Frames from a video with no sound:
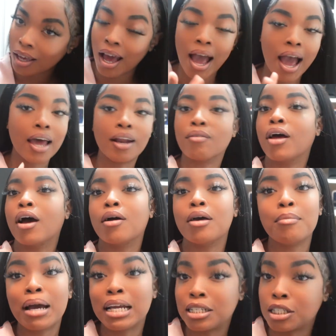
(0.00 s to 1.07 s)
I don't know. It
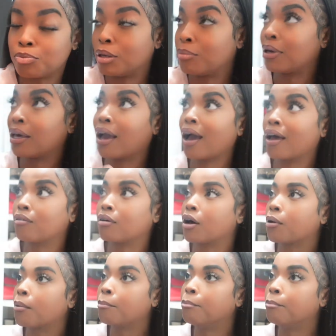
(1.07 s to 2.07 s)
might just be me. I don't know.